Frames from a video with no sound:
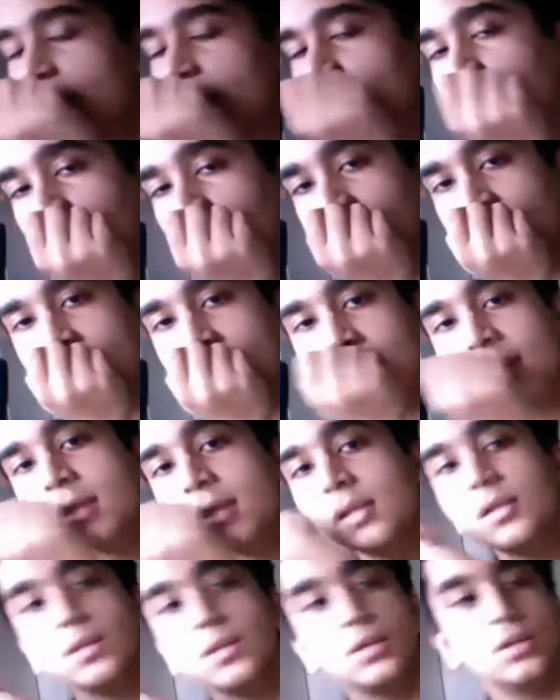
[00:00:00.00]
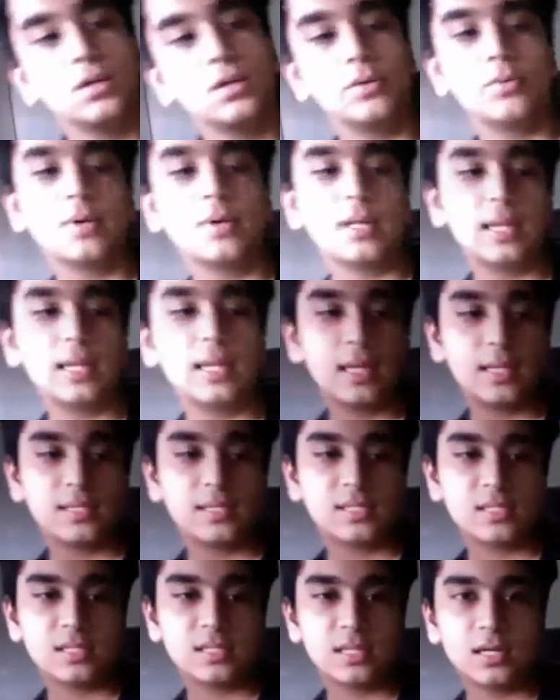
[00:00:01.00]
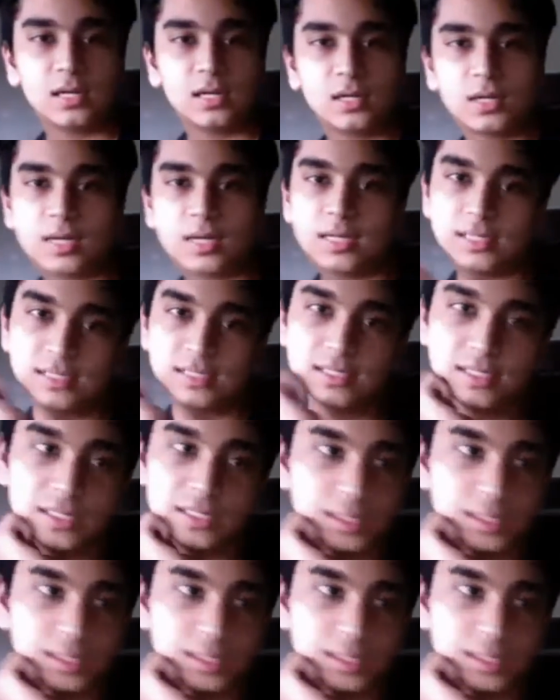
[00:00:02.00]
Okay? Do you know what a slur is?